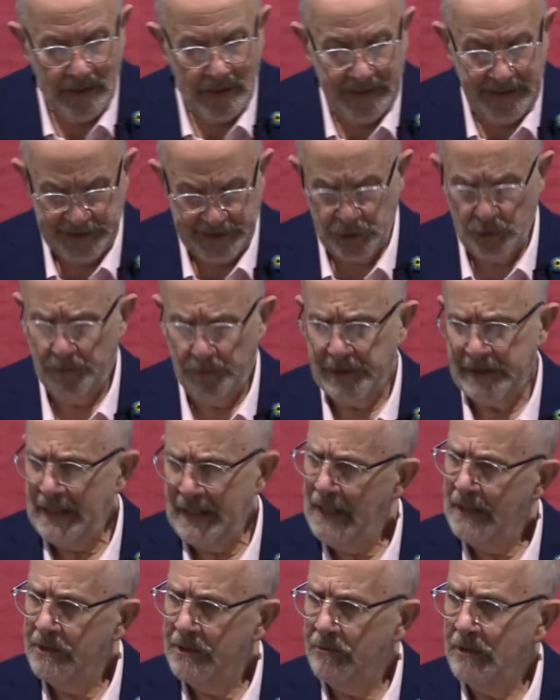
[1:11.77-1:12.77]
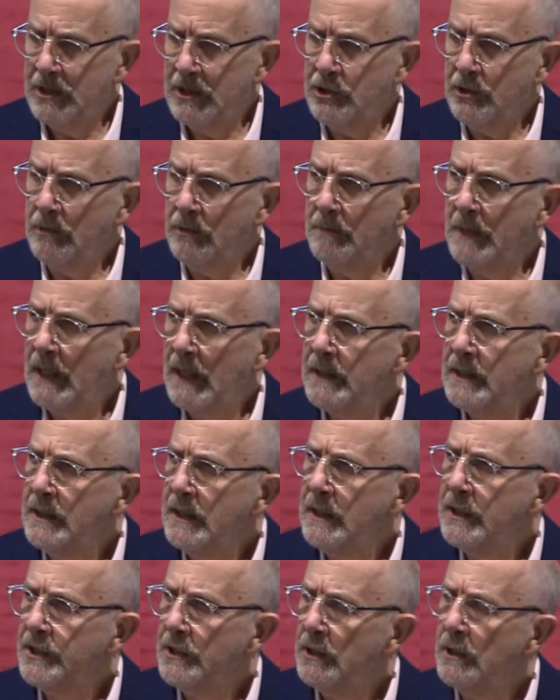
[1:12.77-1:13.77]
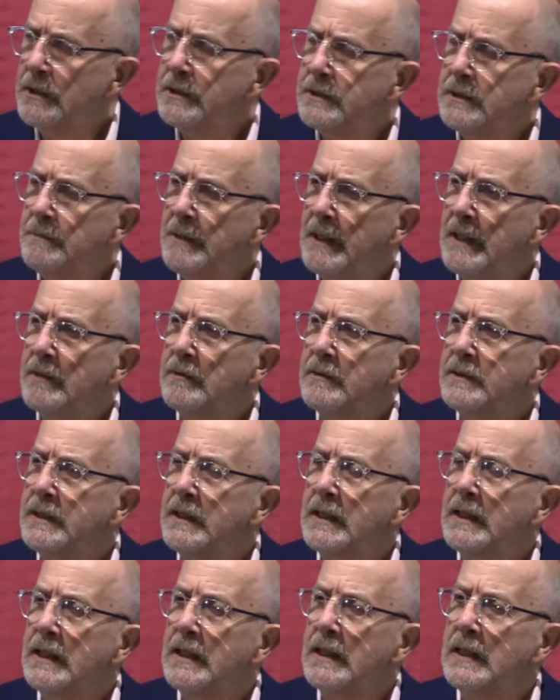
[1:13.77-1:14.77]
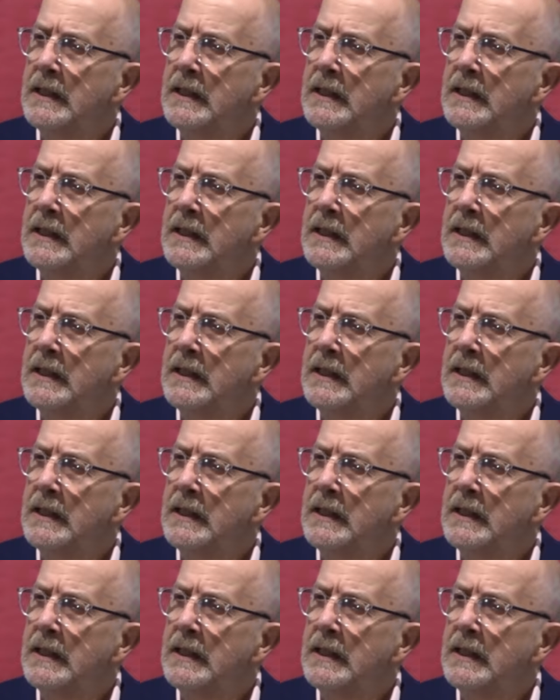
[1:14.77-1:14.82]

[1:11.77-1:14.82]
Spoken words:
This upset the rich young man, and he thought about it.